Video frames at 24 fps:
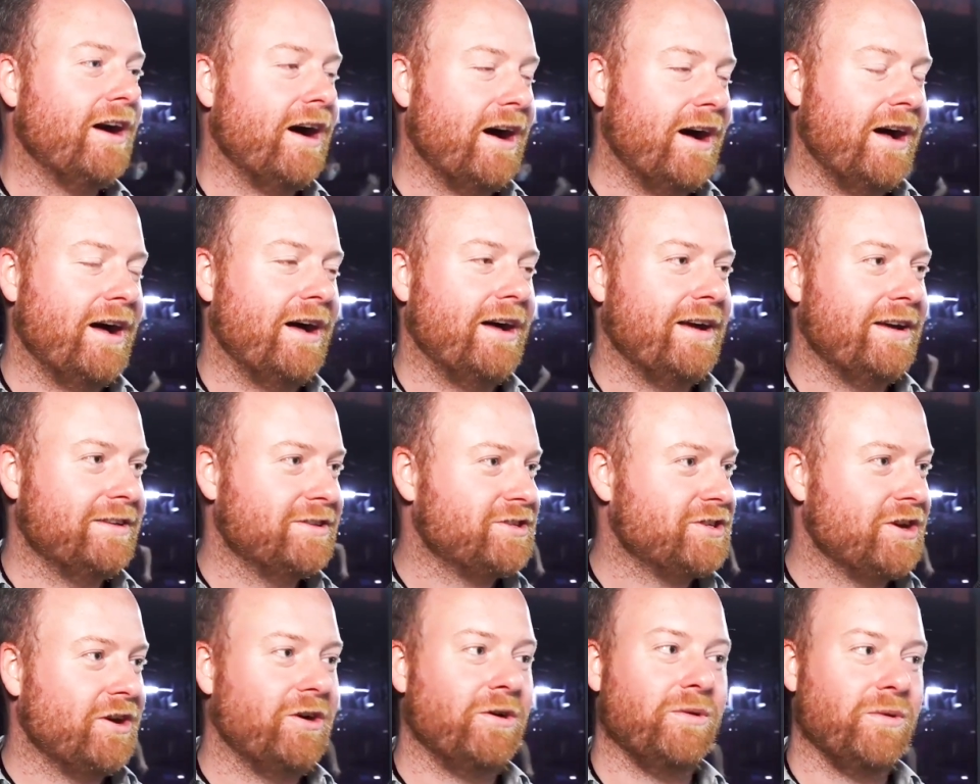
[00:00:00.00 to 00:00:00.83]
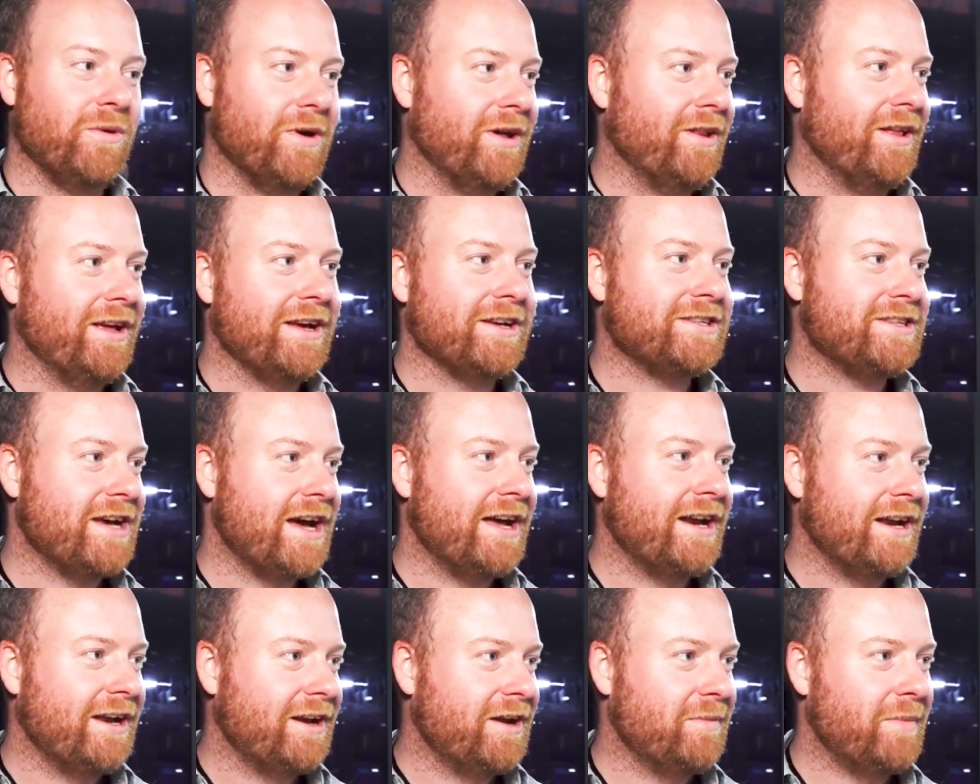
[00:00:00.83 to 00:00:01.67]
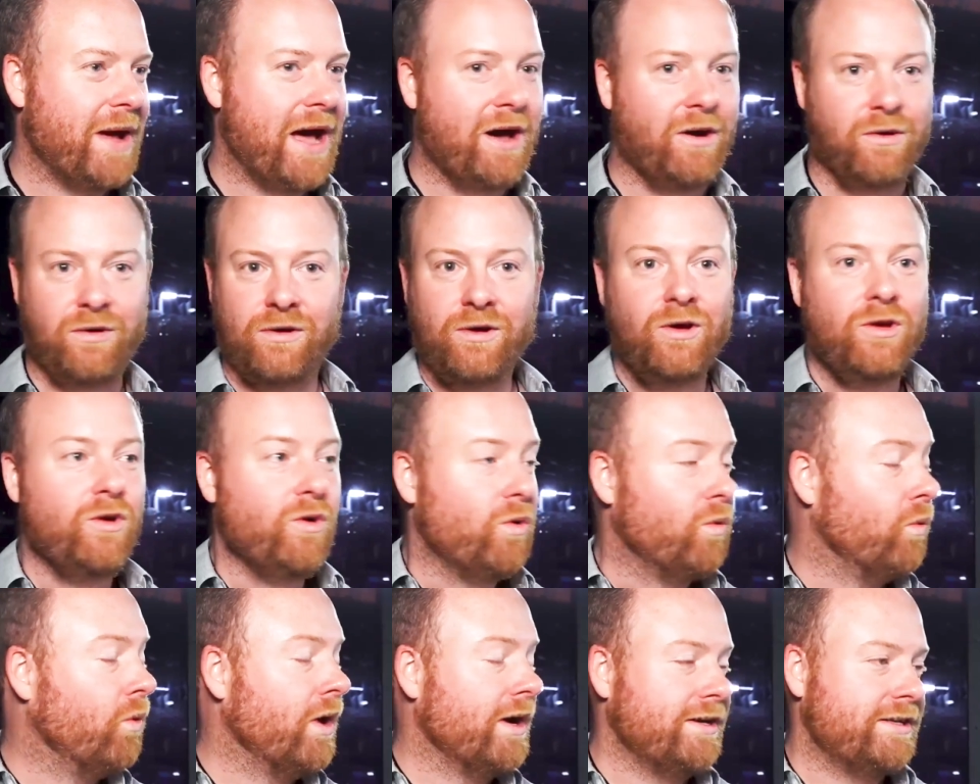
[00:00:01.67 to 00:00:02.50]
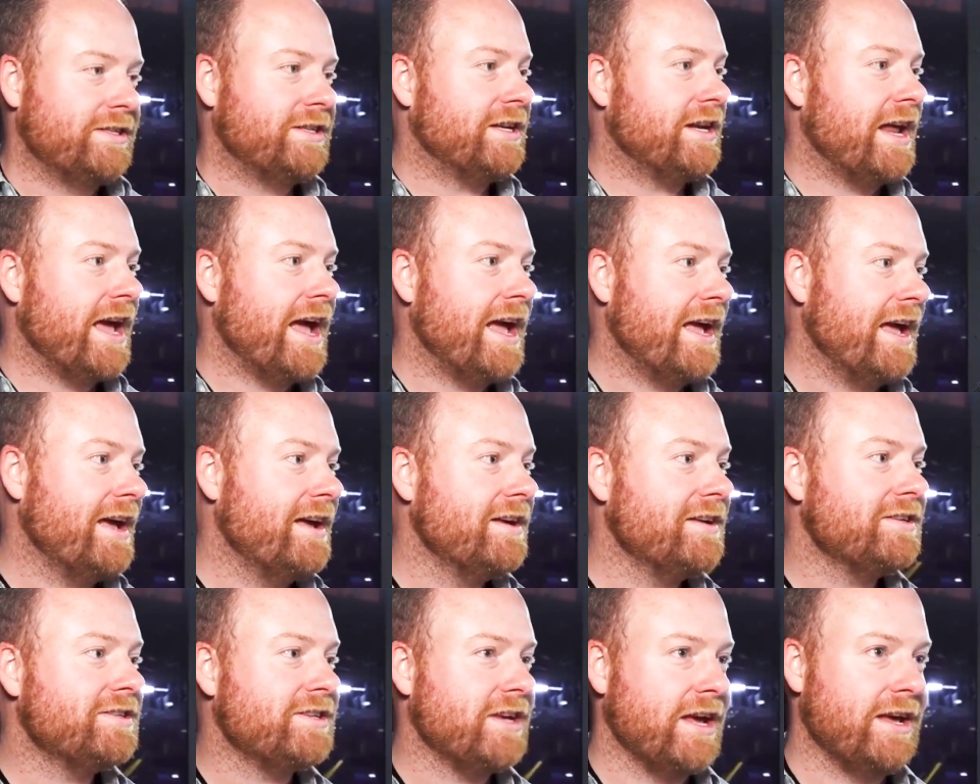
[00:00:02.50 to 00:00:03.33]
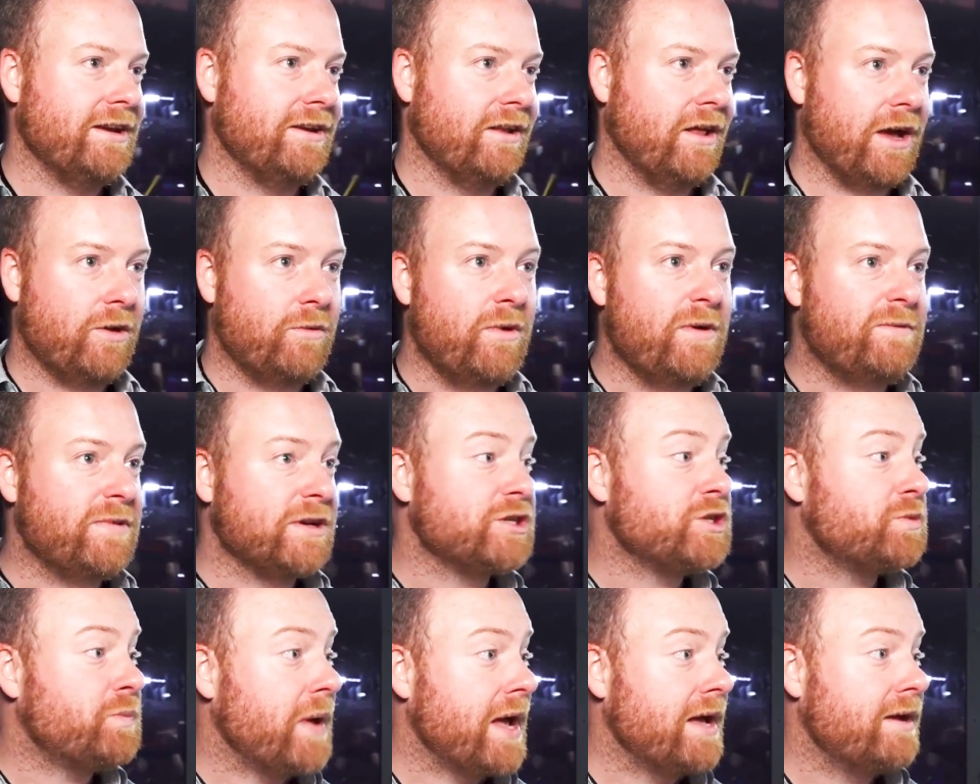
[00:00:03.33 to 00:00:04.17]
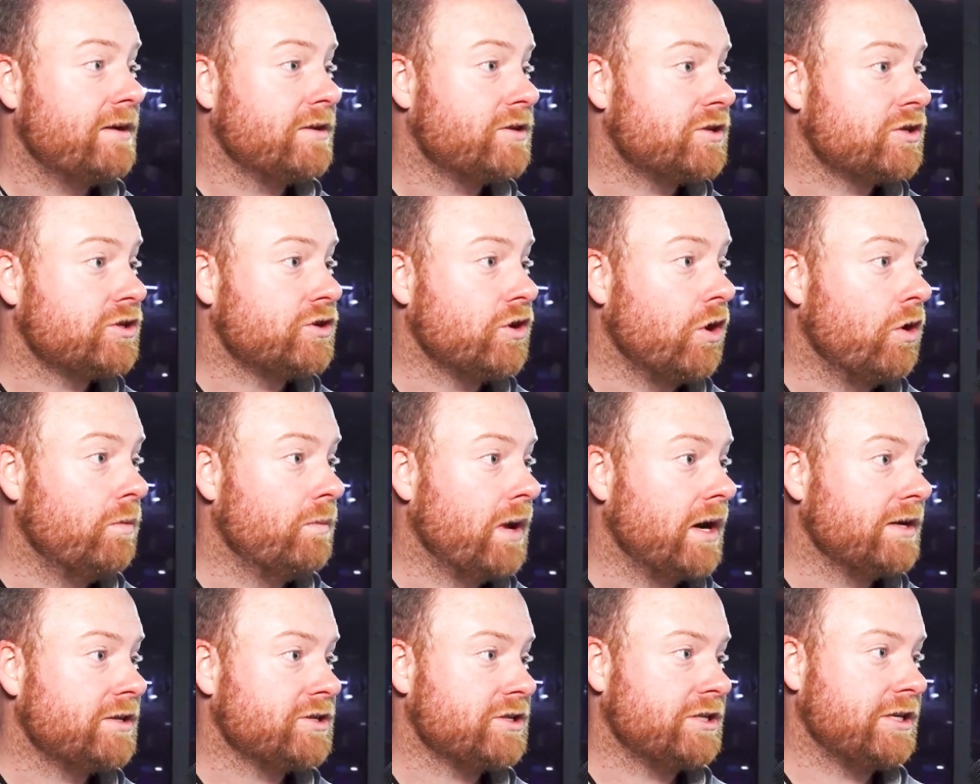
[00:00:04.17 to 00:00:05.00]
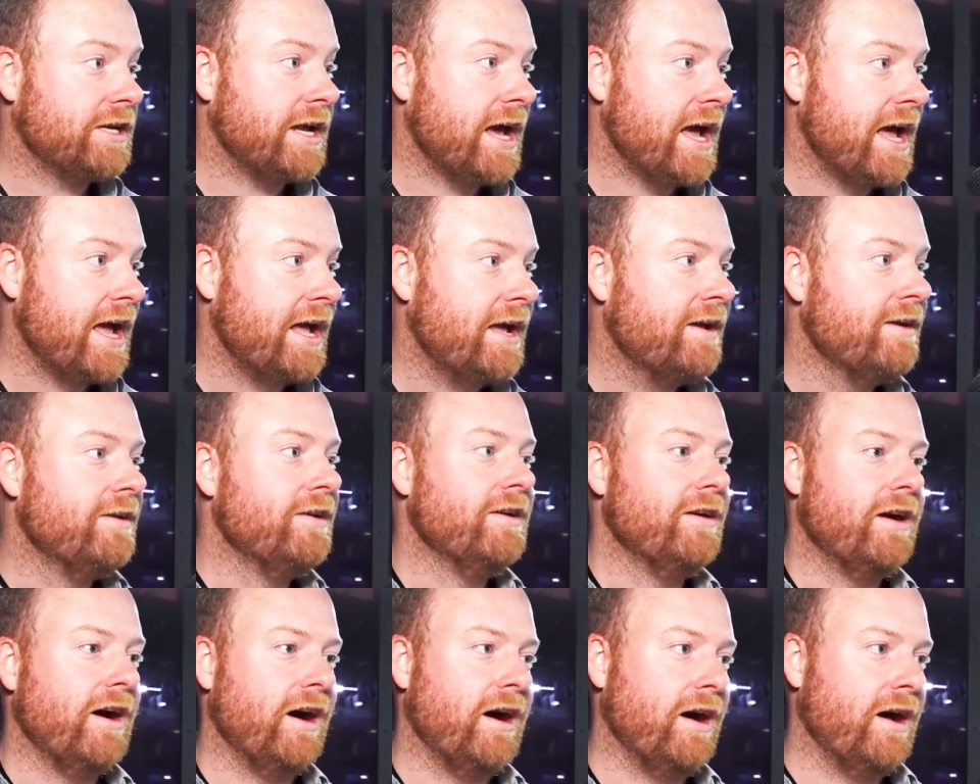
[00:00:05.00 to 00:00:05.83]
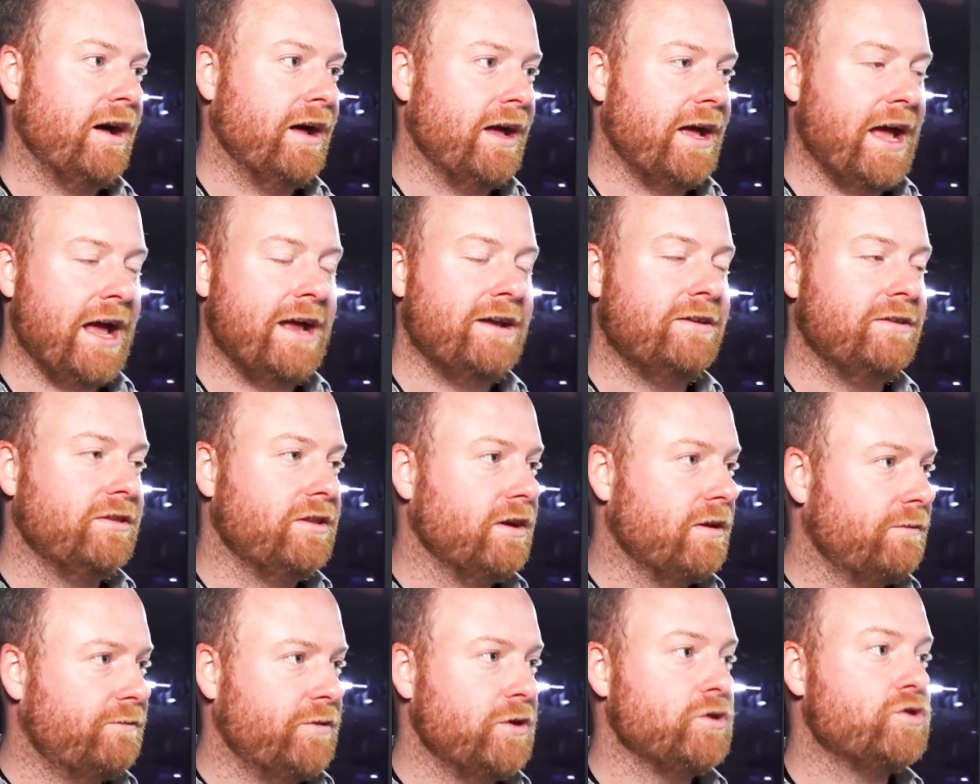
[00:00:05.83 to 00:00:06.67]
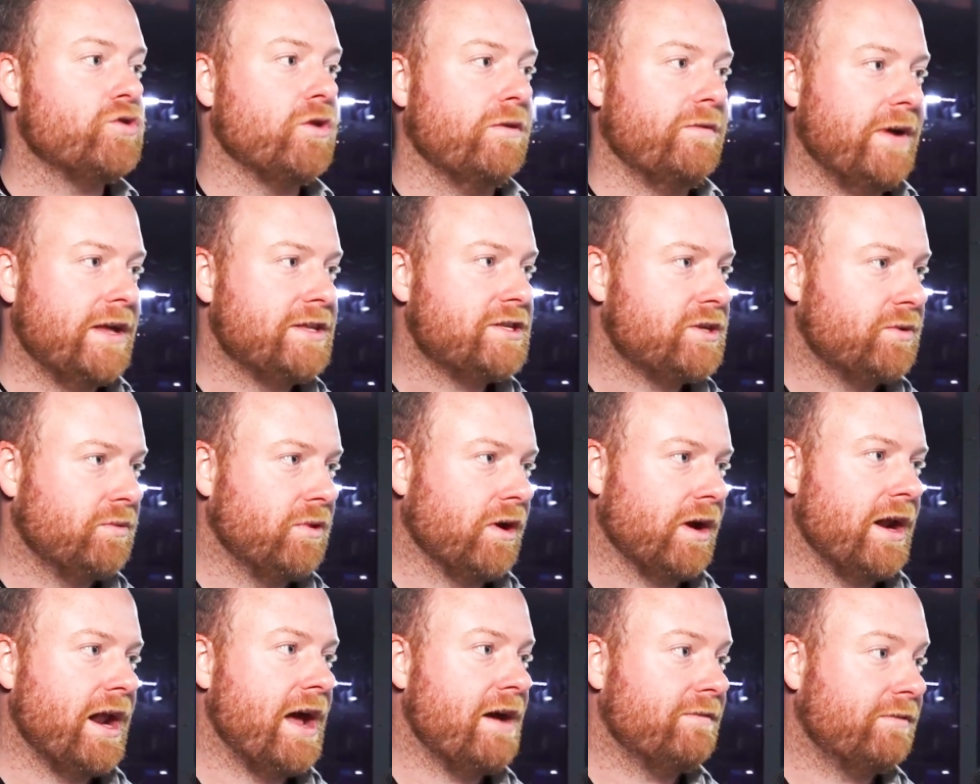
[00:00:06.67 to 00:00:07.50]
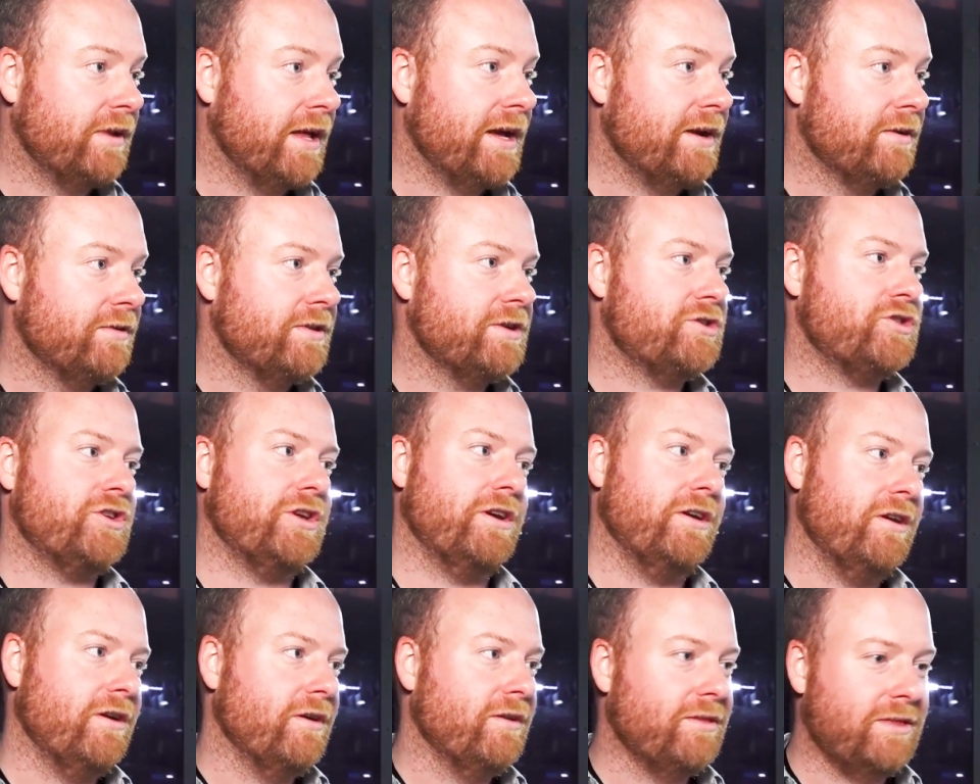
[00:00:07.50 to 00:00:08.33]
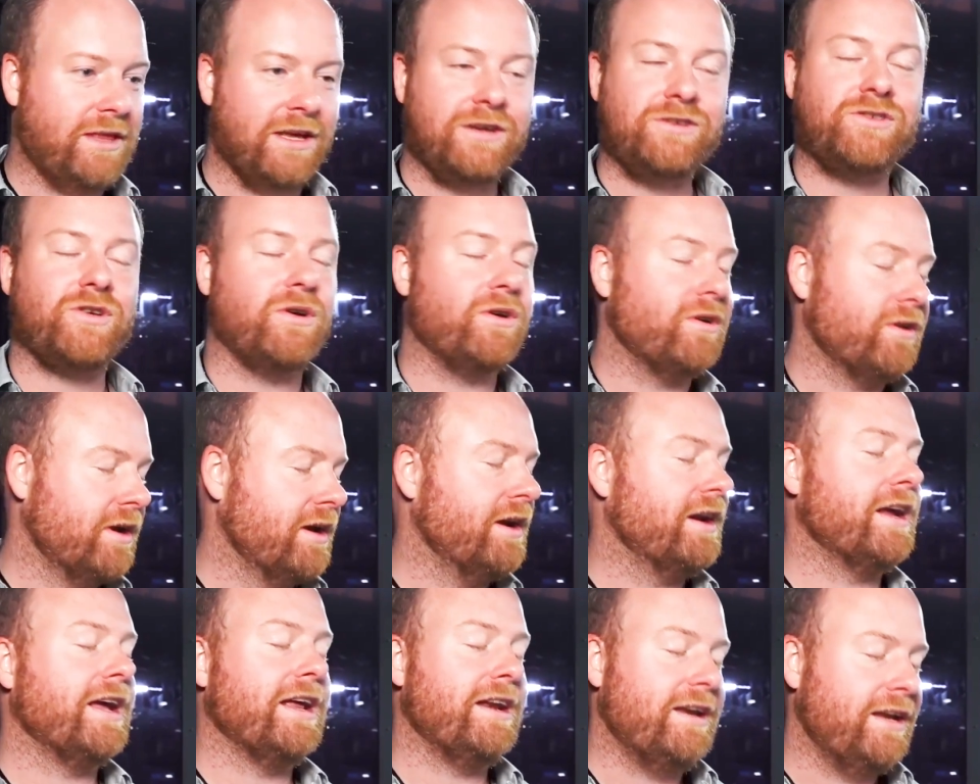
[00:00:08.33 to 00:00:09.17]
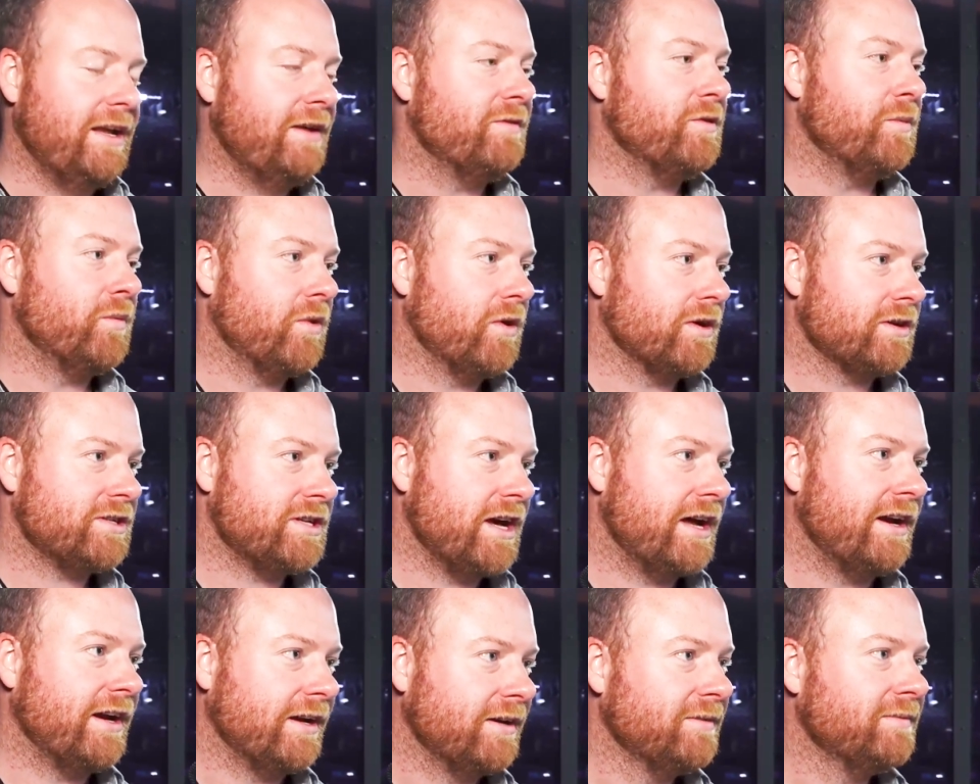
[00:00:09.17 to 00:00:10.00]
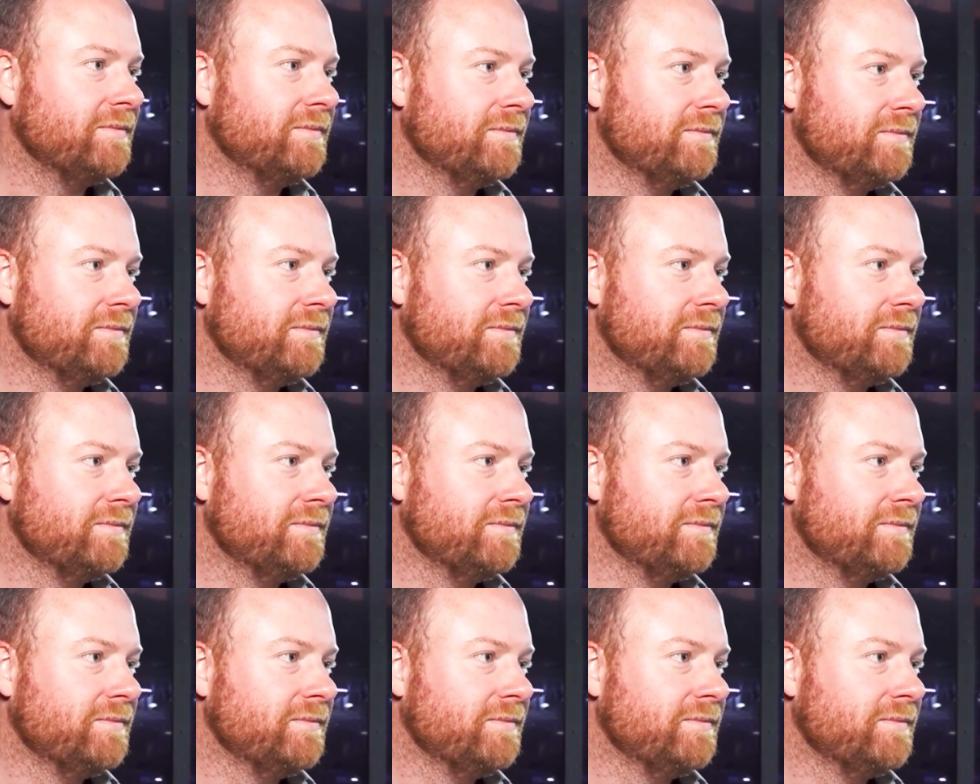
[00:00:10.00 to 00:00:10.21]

Uh, and so really excited about what today is, and, like, we've expanded so much today, uh, and the future events that we're going to have later this year, things are going to get even more exciting.